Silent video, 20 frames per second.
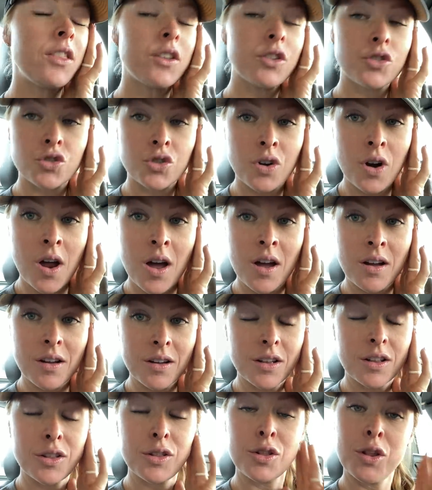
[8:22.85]
the
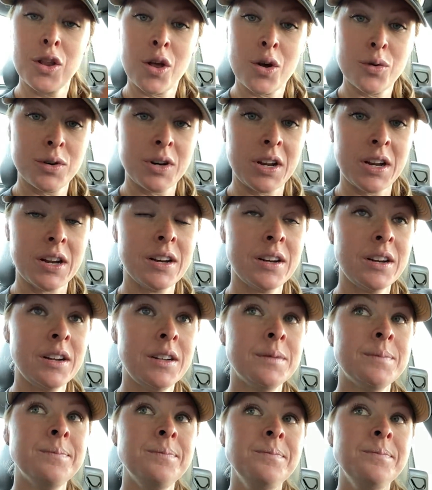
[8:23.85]
truck loaded.